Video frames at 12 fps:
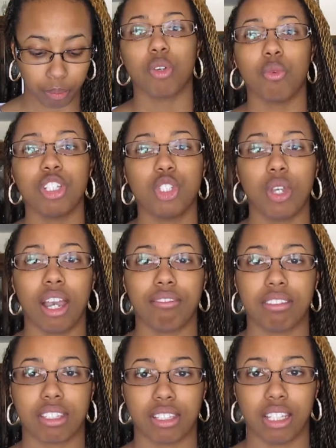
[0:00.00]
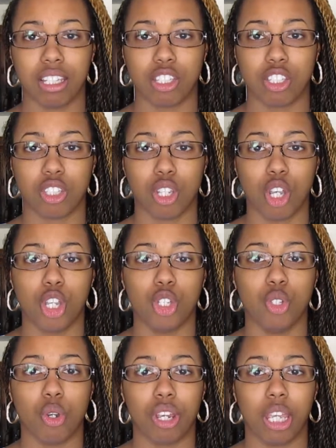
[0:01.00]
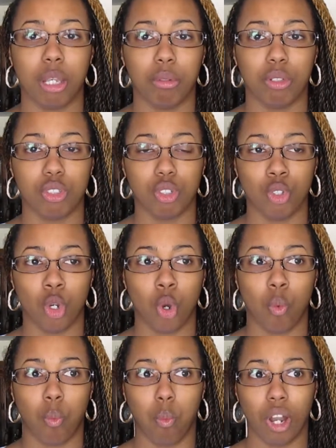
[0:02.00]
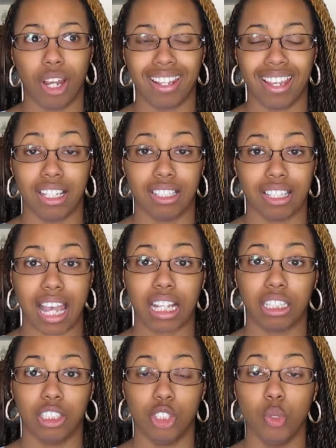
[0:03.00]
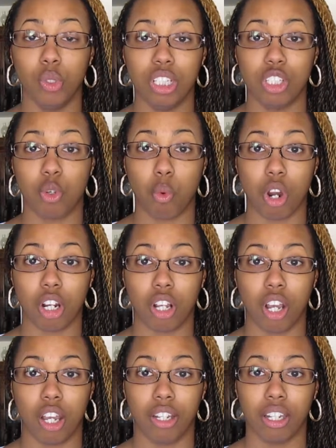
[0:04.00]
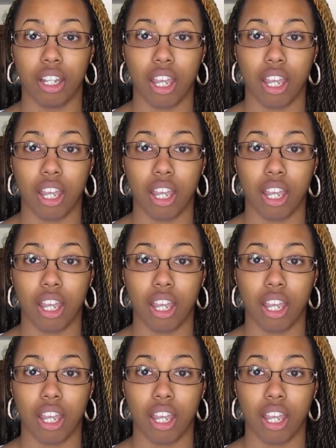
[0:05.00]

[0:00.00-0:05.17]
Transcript: Once you have this list, you're able to know what exactly you need to work on